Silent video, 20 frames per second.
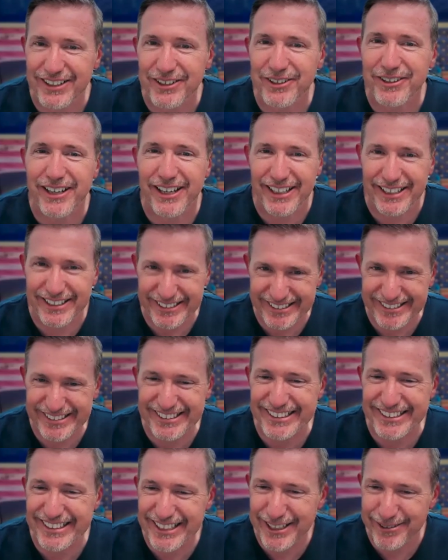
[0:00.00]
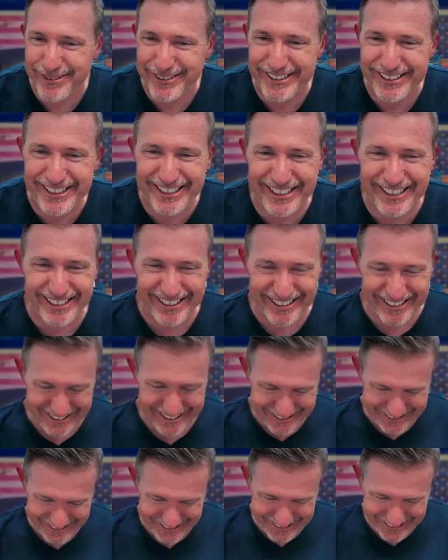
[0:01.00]
Okay. I love it.
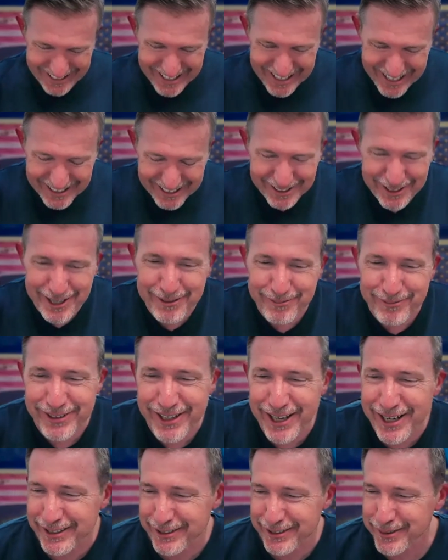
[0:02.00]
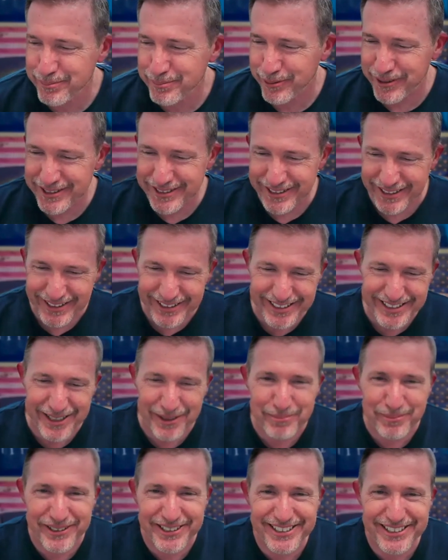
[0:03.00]
So a lot of good points on this
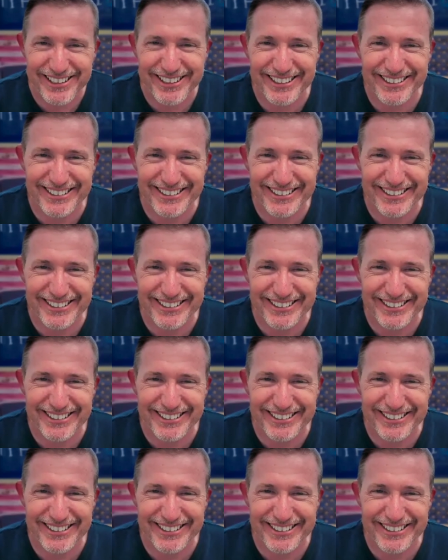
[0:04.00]
compass.